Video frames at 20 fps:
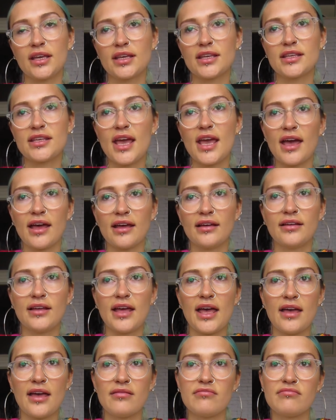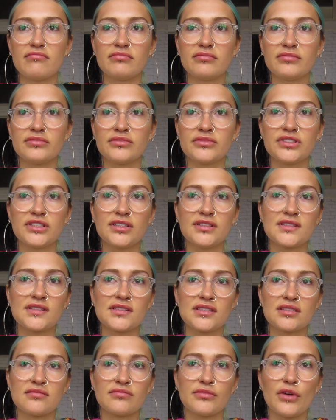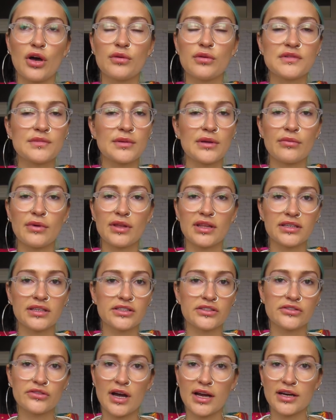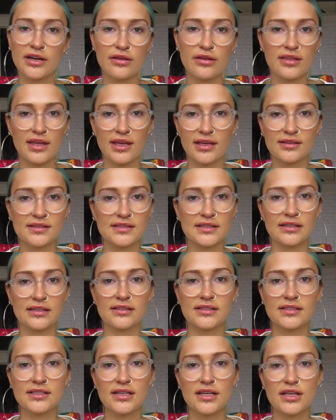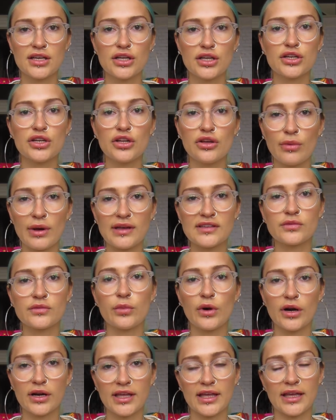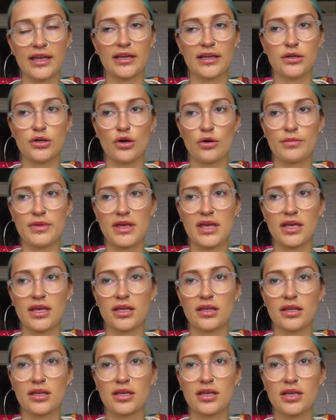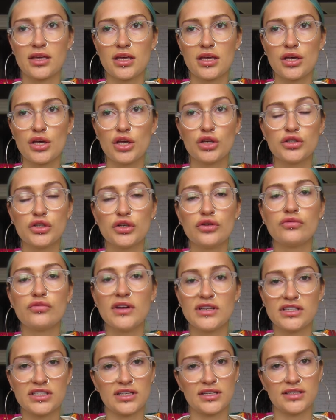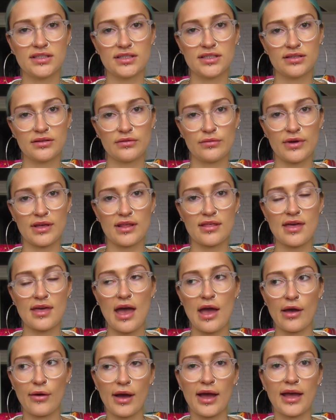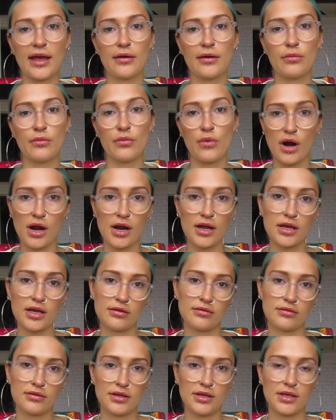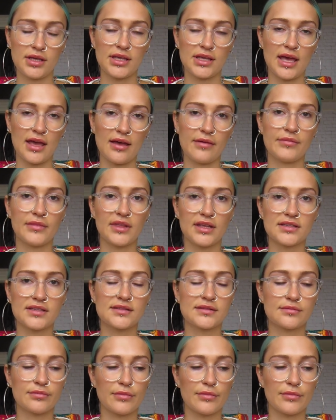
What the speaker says: yeah, just always being willing to try new things and new ways of working and not being too rigid with how I work. Yeah, that's